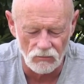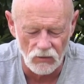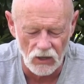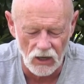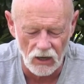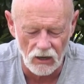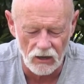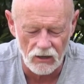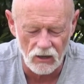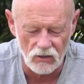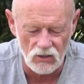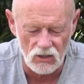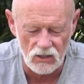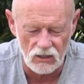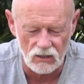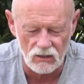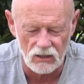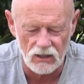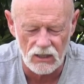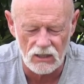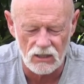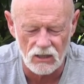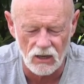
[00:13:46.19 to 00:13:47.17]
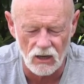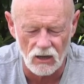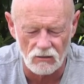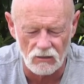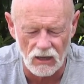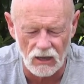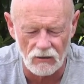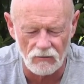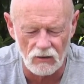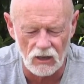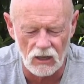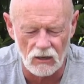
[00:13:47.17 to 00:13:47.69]
Now, I don't sell these, I don't
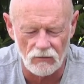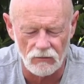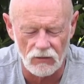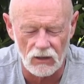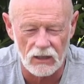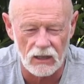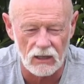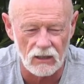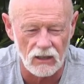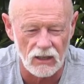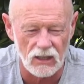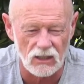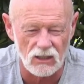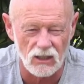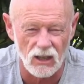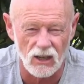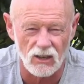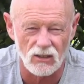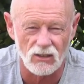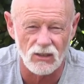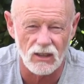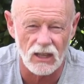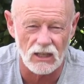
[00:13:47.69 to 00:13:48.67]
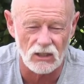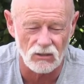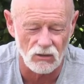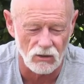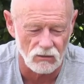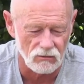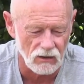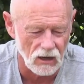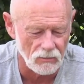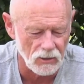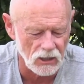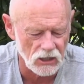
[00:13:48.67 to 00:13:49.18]
have any affiliate links, I don't do that sort
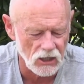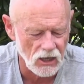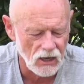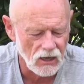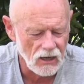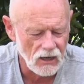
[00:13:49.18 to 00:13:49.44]
of rubbish.